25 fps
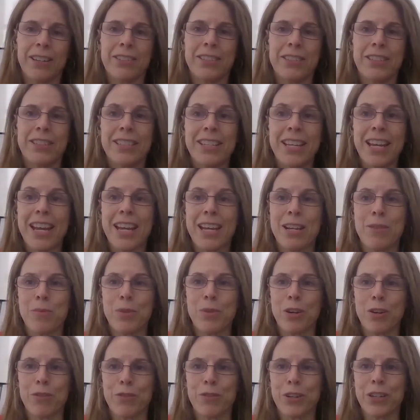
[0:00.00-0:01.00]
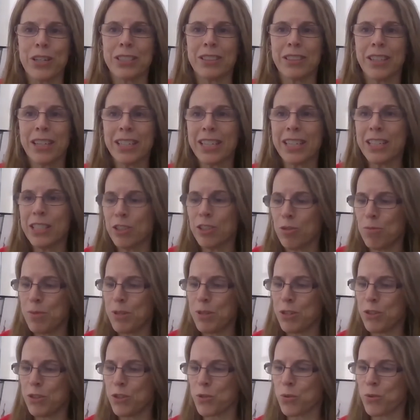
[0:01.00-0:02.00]
Today, we are very lucky to
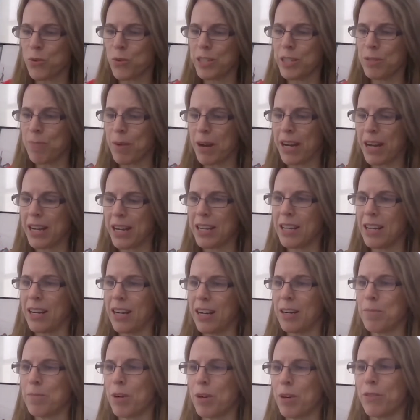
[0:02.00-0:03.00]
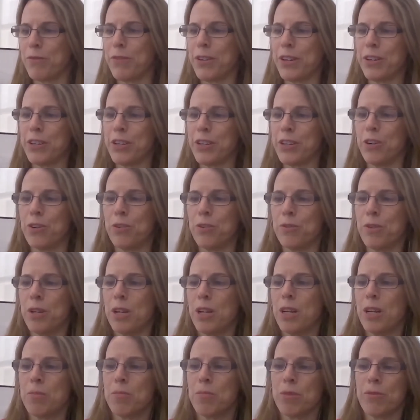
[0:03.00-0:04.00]
be joined by our very own
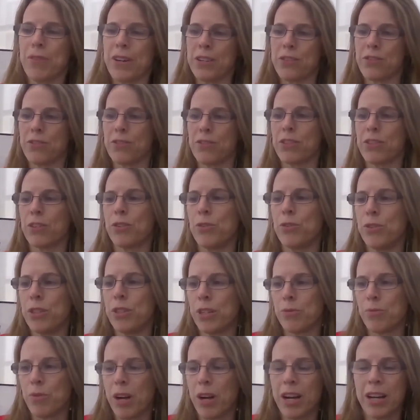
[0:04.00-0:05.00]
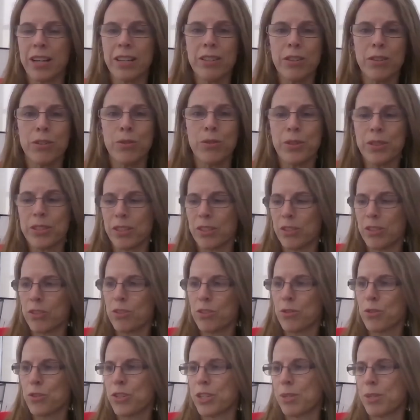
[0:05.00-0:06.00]
Professor Ehud Eiran, who is an
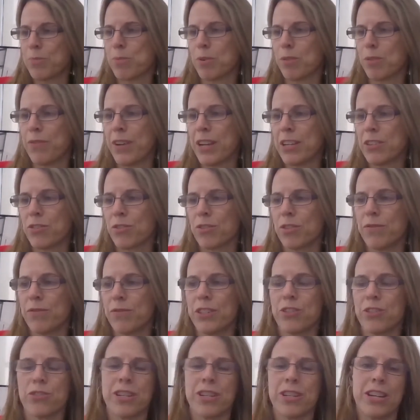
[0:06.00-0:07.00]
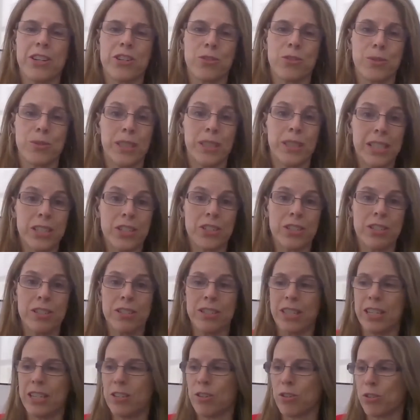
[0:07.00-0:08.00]
Associate Professor of International
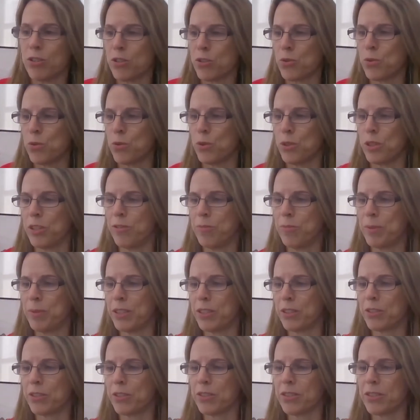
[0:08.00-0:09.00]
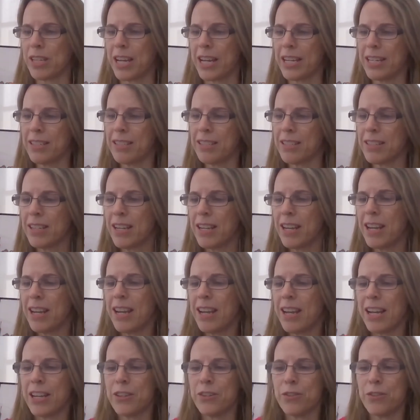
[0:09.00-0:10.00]
Relations in our School of Political Science
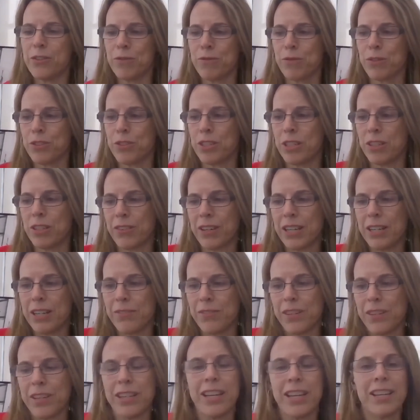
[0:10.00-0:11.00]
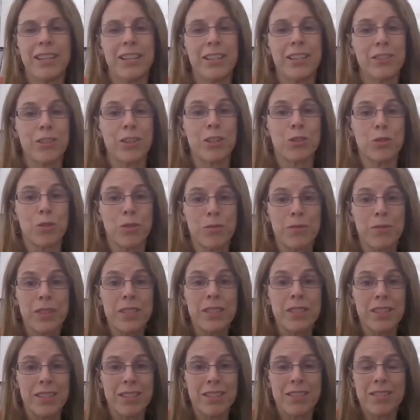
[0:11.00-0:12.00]
at University of Haifa, and he's also a
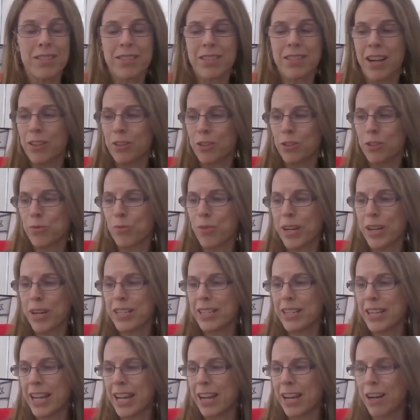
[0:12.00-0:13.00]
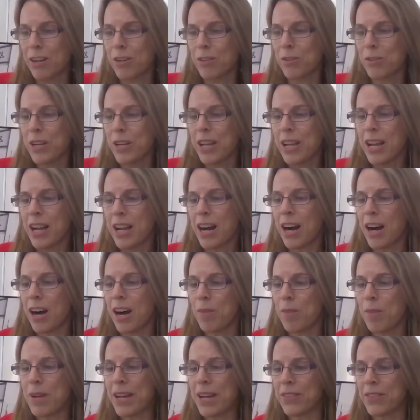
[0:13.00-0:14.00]
visiting scholar right now
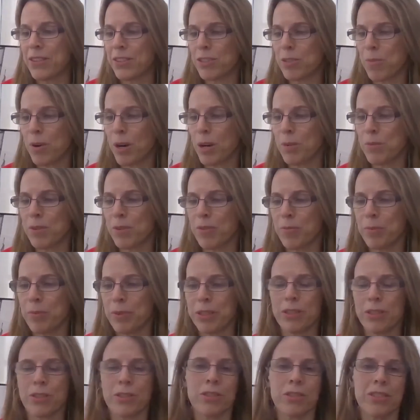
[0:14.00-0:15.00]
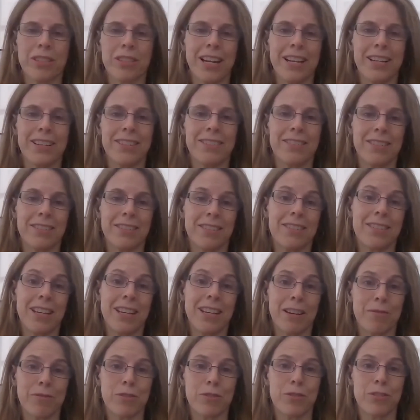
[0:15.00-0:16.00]
at the Department of Political Science in
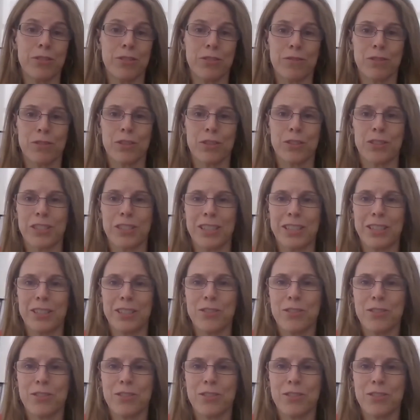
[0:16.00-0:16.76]
Stanford University.